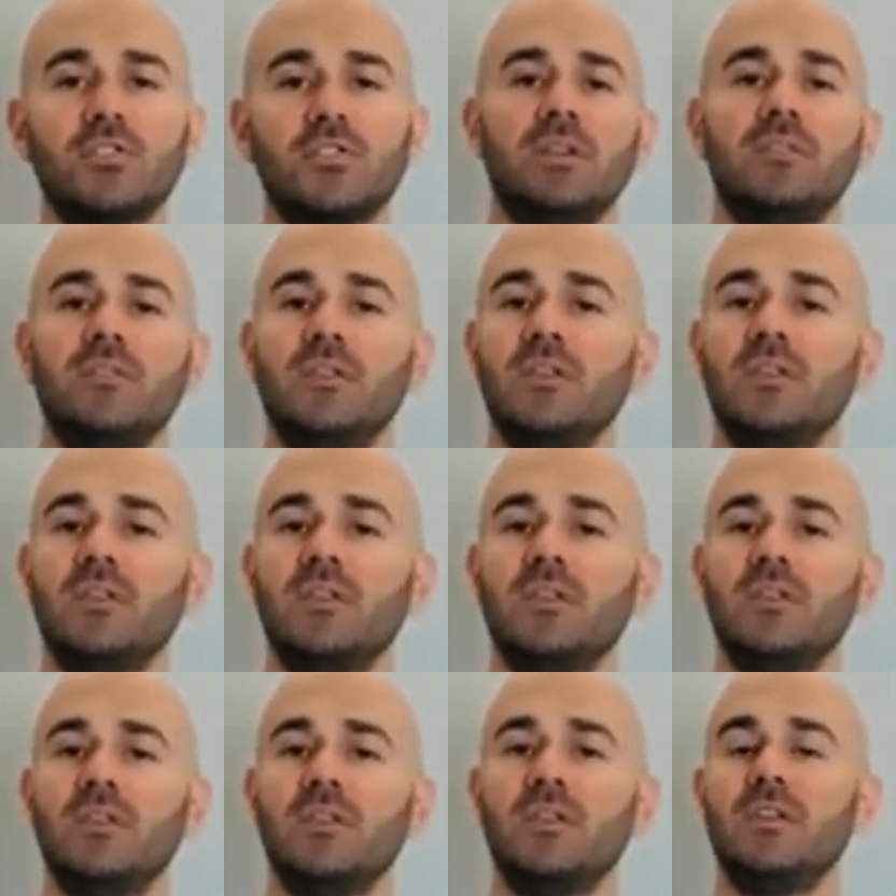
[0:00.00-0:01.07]

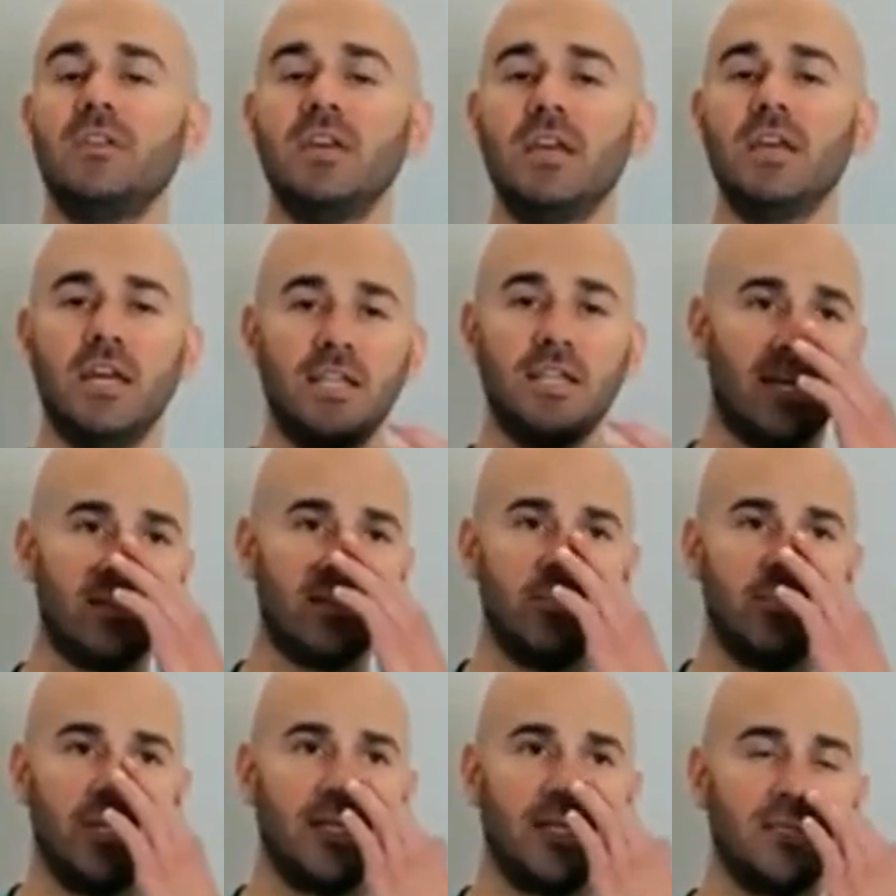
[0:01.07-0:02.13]
And that
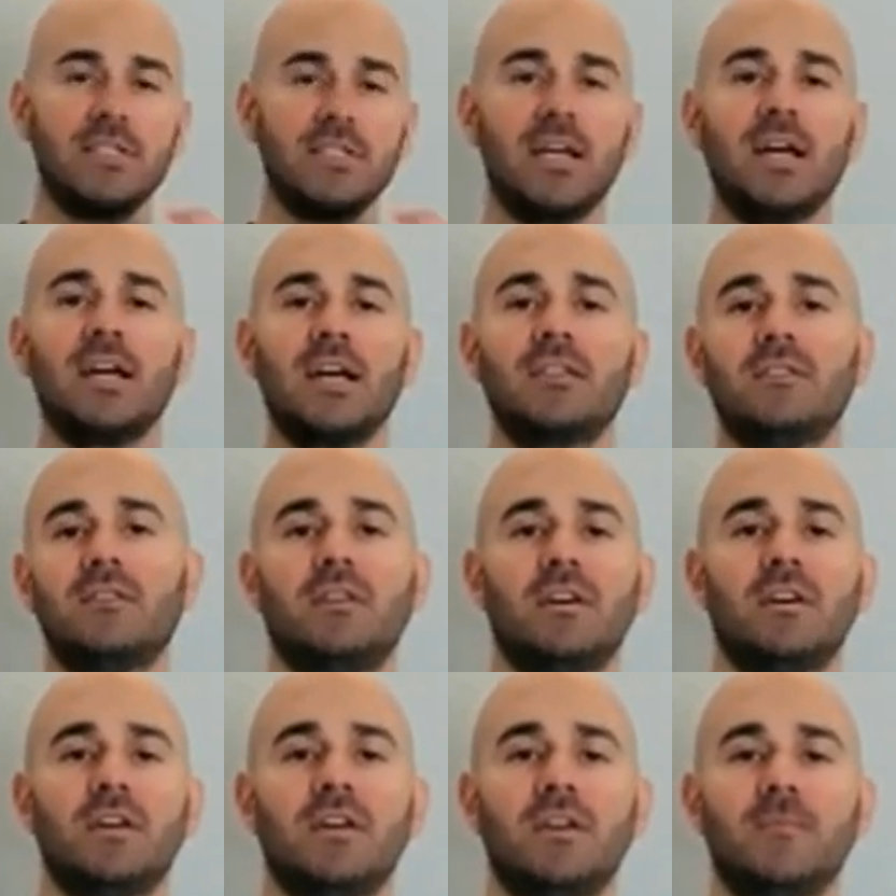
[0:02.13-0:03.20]
means that
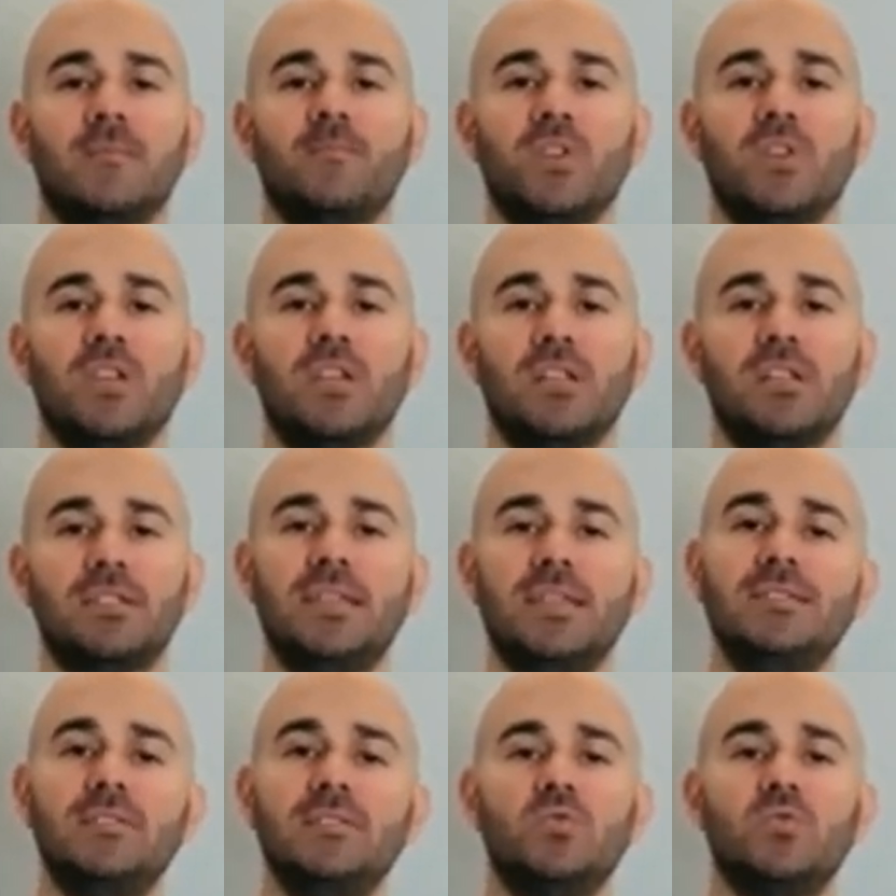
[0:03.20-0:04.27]
it's
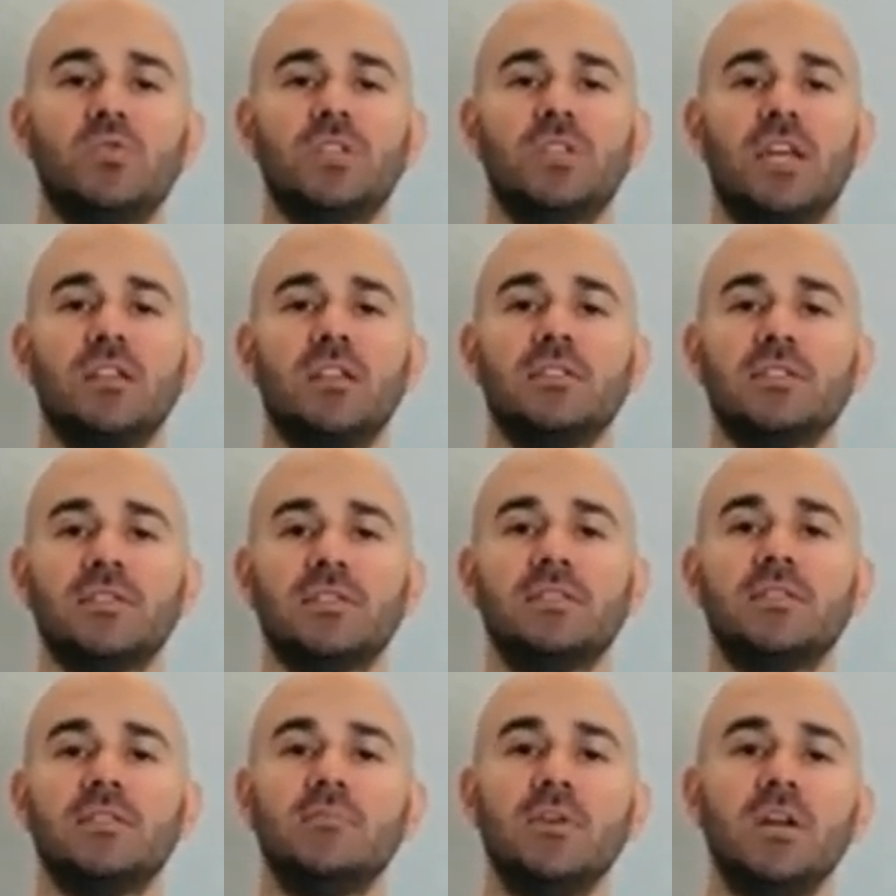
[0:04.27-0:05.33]
easy to scale the
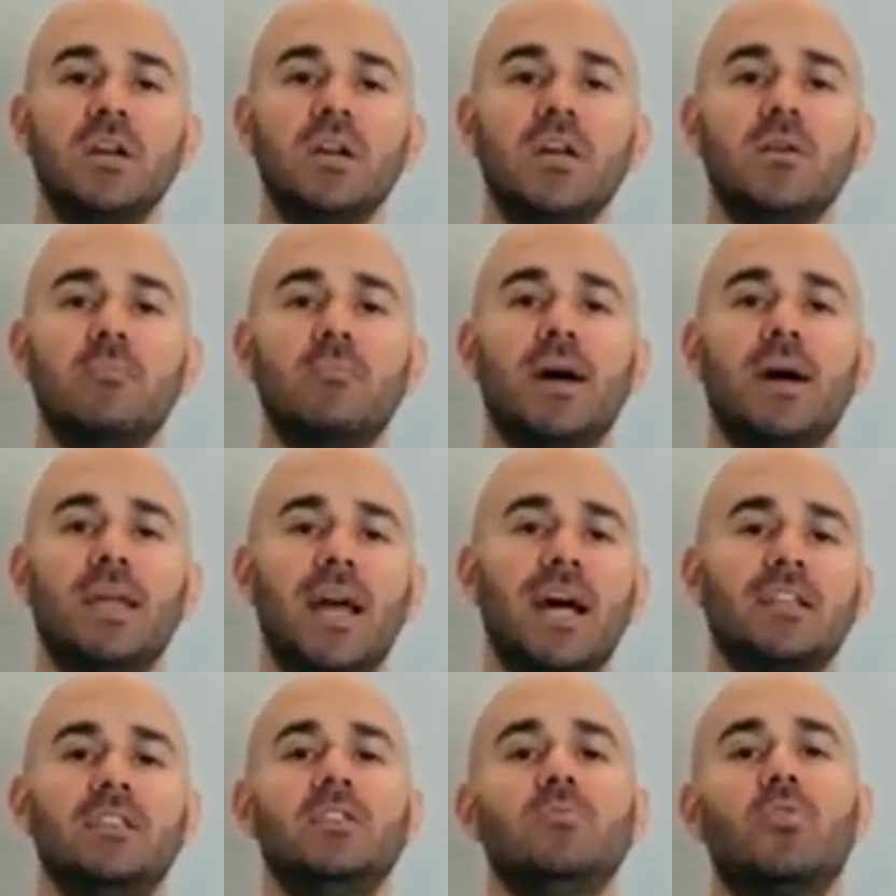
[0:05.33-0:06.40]
system by
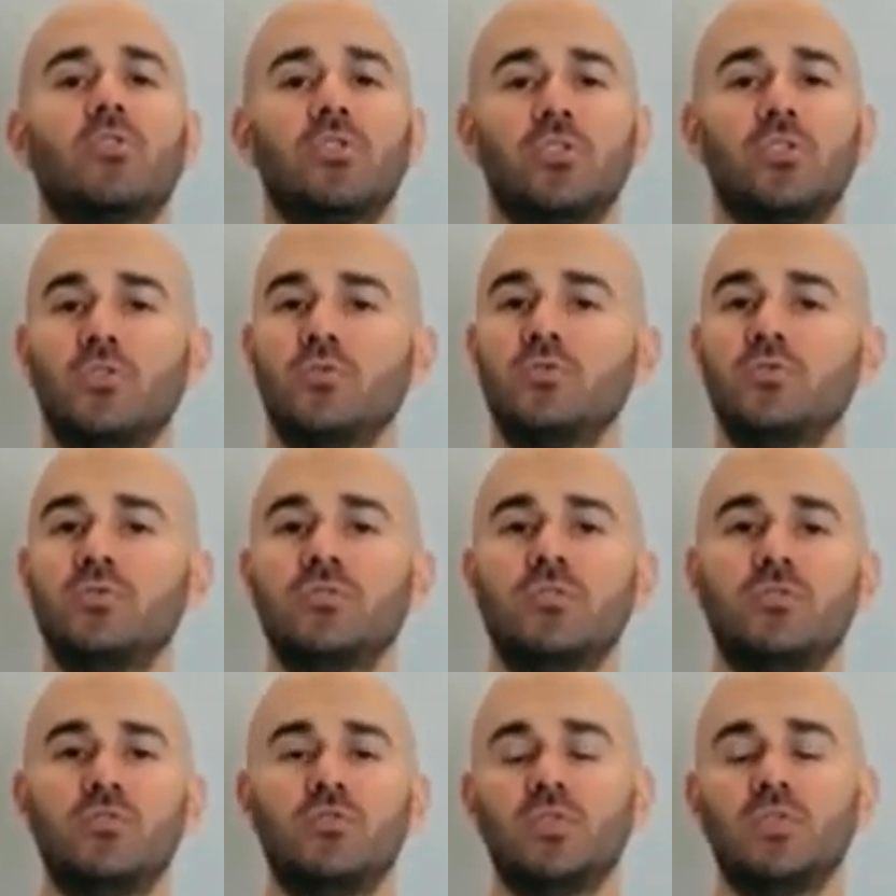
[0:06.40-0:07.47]
adding more nodes
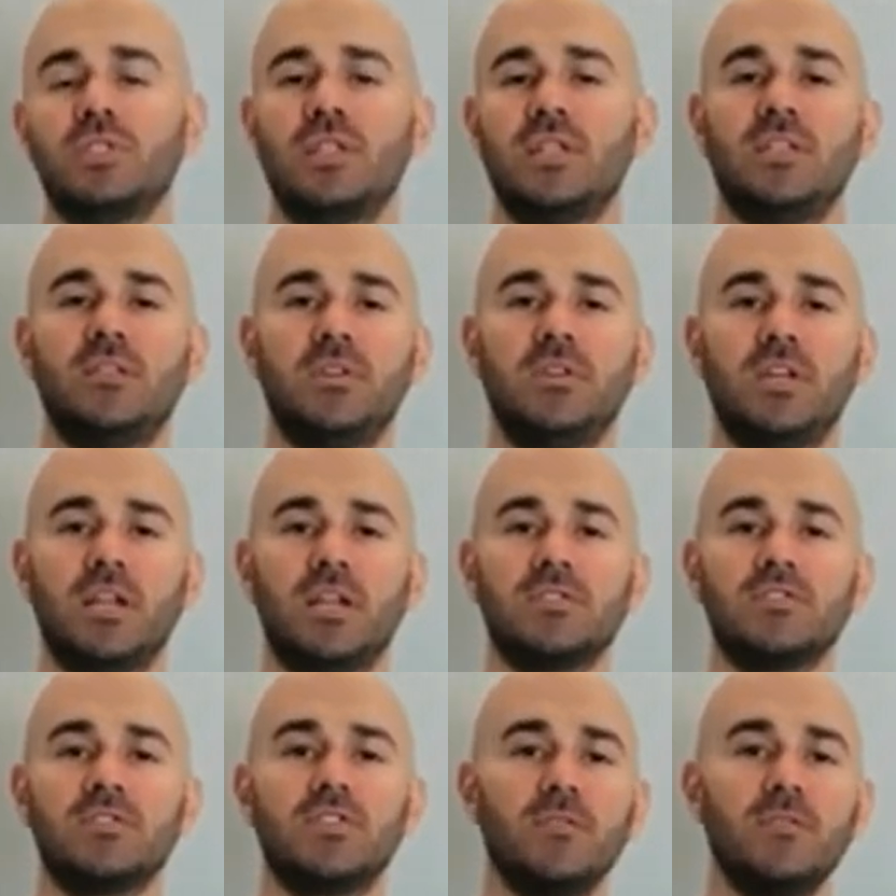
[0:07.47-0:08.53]
to a Scylladb
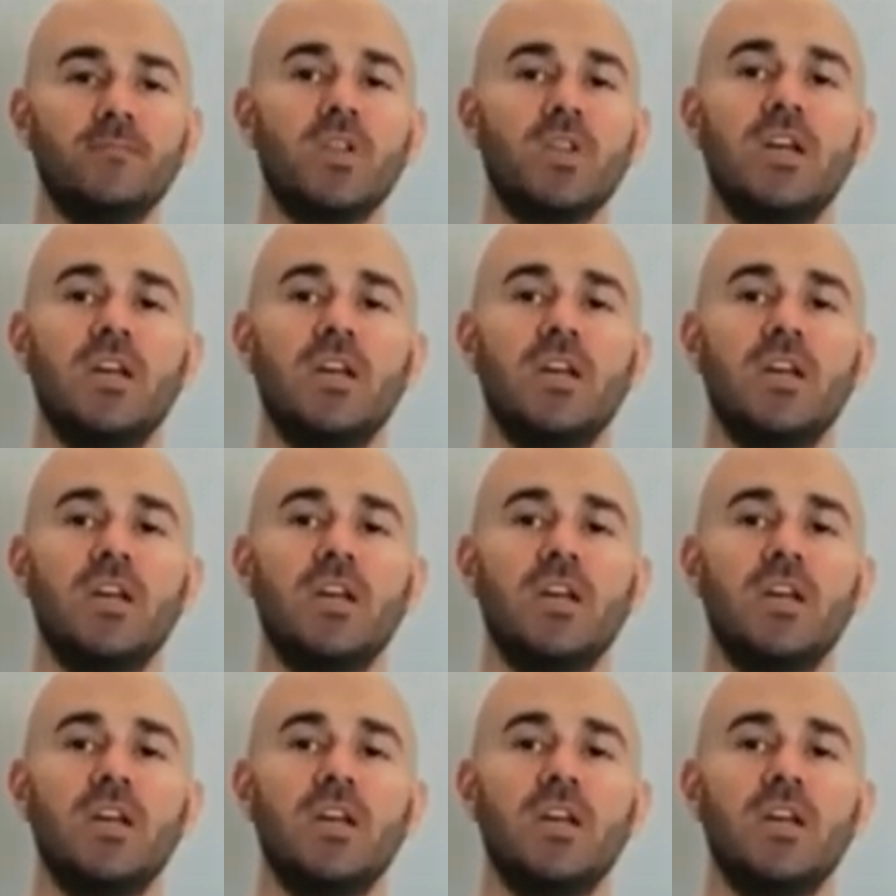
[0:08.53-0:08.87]
cluster.